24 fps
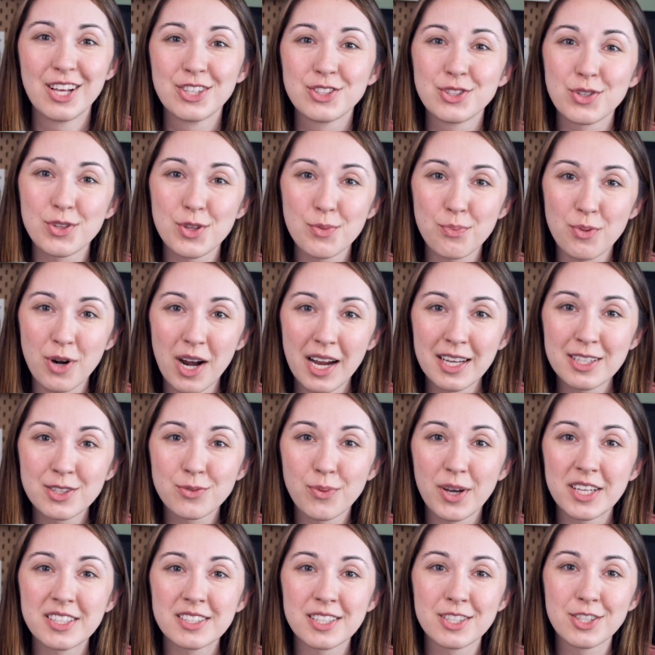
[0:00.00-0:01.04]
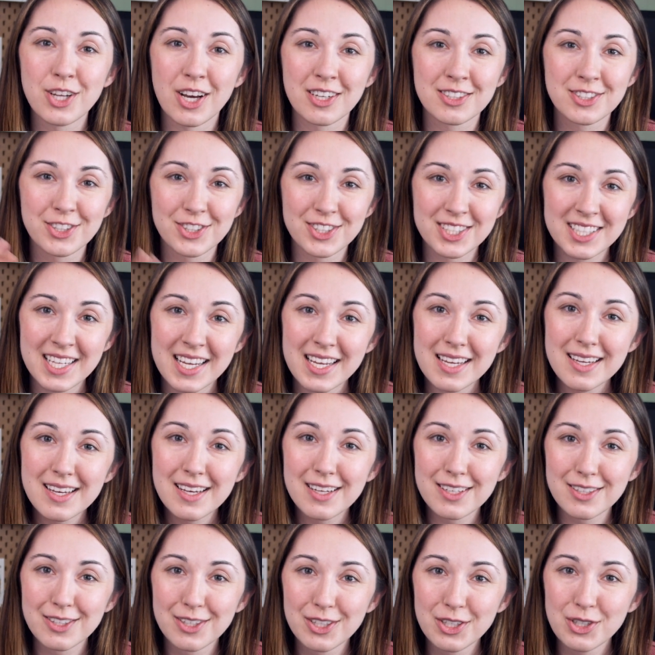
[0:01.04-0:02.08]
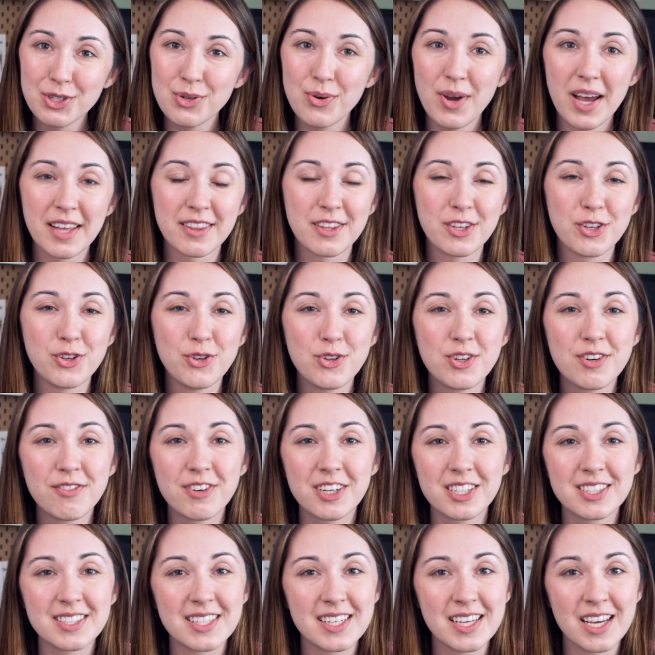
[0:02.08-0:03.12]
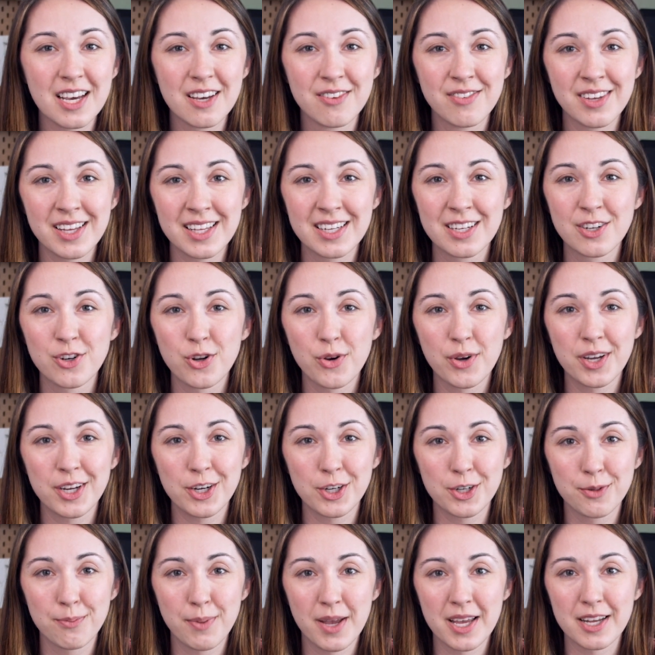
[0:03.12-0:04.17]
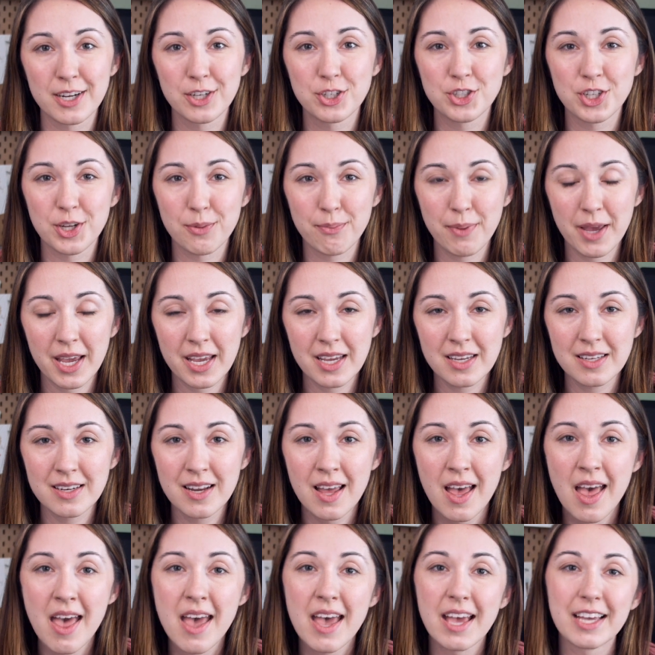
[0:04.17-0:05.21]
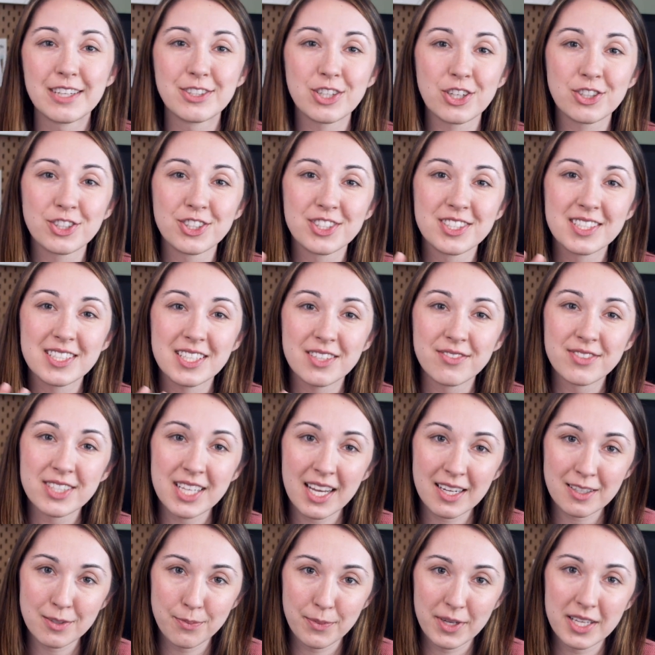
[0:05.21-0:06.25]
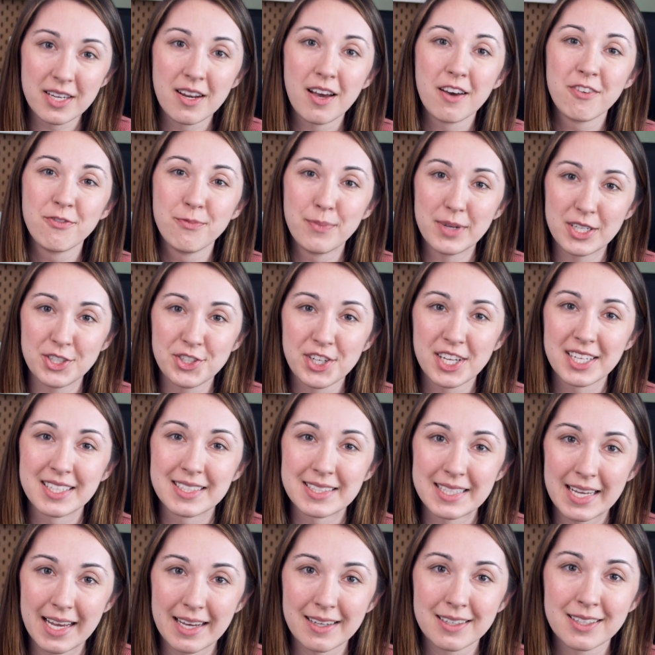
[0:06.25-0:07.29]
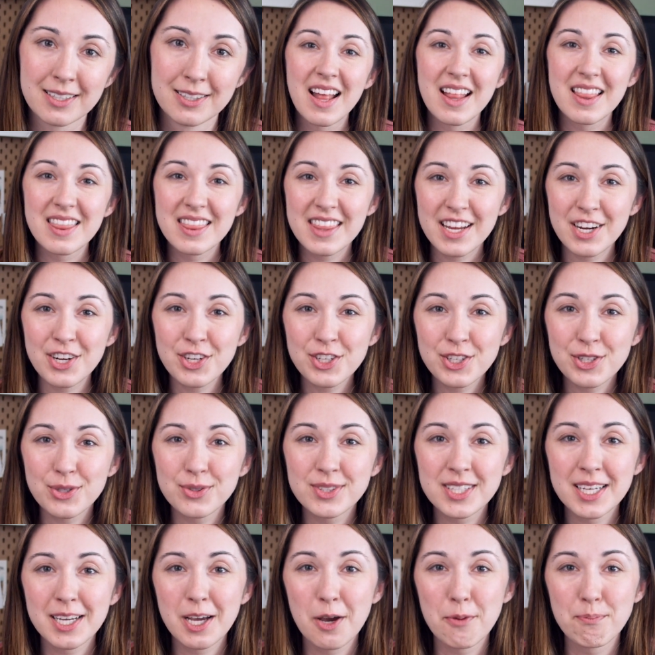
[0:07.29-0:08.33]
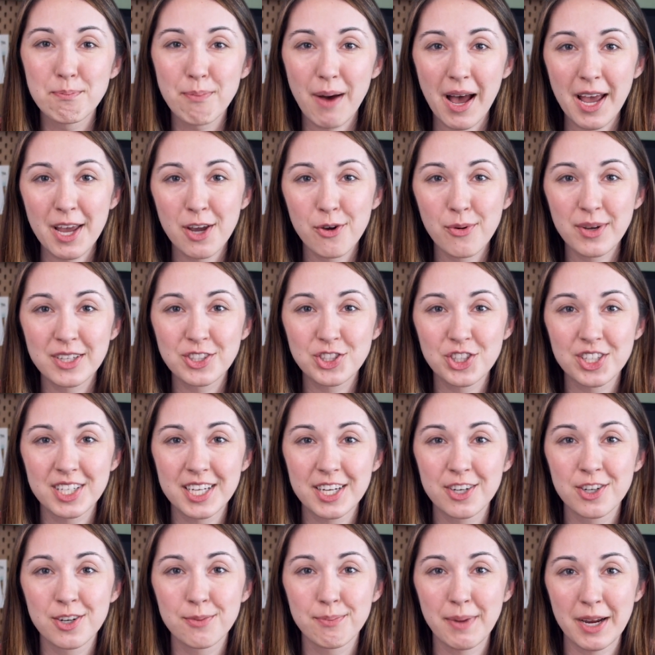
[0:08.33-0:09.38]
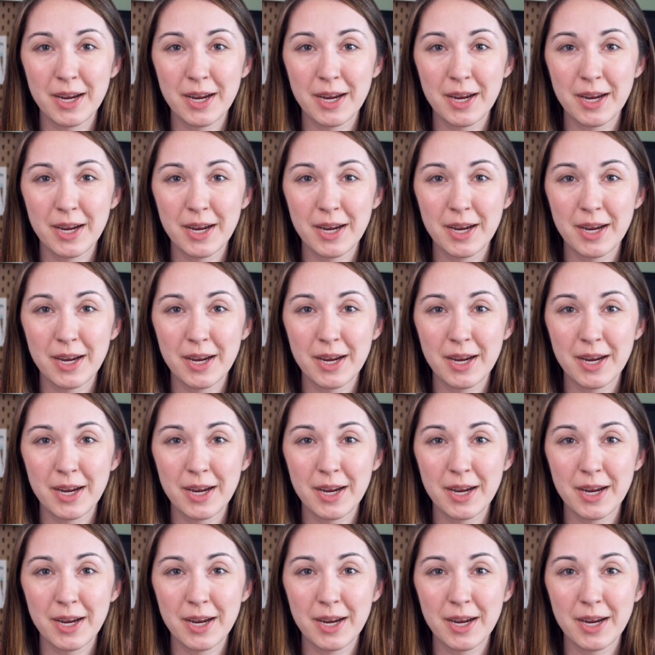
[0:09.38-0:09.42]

So the prize went to Dr. Ting Lu at the University of Illinois Urbana-Champaign and Dr. Steve Techtmann of Michigan Tech. They're using bioengineered